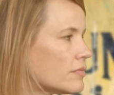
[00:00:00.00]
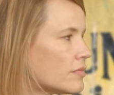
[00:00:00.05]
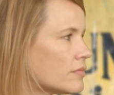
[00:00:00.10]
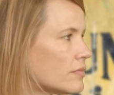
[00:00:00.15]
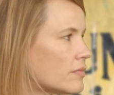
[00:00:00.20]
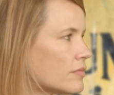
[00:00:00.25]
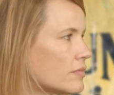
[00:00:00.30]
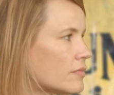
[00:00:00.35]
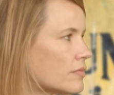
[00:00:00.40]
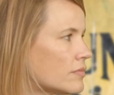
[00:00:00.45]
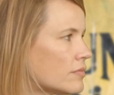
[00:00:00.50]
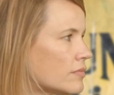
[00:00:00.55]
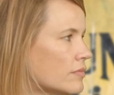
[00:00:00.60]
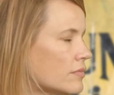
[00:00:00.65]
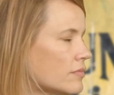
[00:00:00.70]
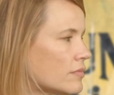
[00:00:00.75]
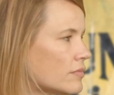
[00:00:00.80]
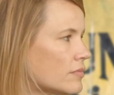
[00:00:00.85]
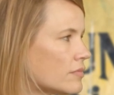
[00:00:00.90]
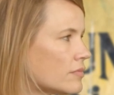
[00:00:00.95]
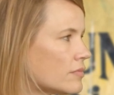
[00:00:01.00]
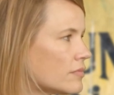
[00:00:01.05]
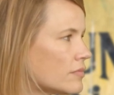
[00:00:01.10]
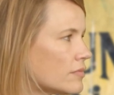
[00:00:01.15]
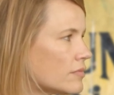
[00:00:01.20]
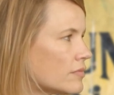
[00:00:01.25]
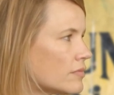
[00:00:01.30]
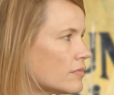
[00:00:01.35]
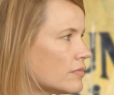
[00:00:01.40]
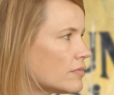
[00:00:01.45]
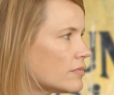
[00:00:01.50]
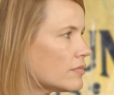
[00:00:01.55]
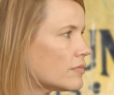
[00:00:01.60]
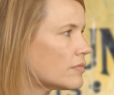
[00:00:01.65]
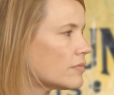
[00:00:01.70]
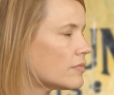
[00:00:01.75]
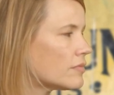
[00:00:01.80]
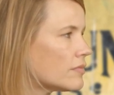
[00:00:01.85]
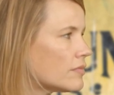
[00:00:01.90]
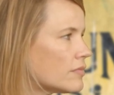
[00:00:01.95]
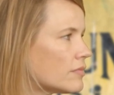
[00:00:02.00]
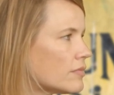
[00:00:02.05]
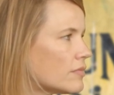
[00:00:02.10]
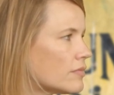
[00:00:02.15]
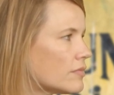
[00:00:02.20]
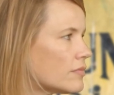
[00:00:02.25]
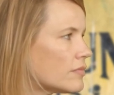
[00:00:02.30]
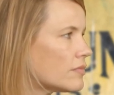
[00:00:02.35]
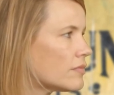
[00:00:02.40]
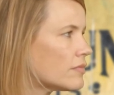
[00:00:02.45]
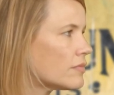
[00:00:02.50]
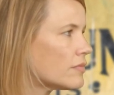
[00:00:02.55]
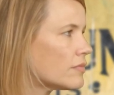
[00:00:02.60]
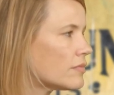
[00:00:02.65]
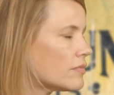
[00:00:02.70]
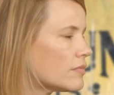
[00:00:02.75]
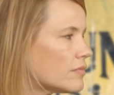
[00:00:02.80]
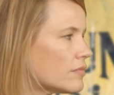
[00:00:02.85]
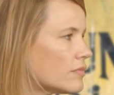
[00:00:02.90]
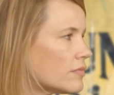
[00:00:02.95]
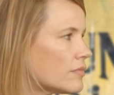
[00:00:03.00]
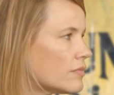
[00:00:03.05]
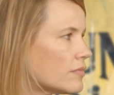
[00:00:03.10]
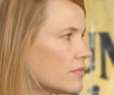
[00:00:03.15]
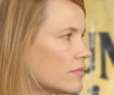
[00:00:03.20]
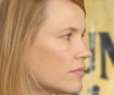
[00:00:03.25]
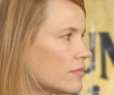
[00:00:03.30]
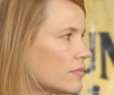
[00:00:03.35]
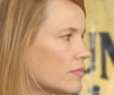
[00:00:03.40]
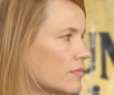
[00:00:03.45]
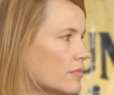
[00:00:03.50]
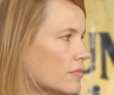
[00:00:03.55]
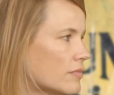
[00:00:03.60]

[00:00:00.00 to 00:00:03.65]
(silent)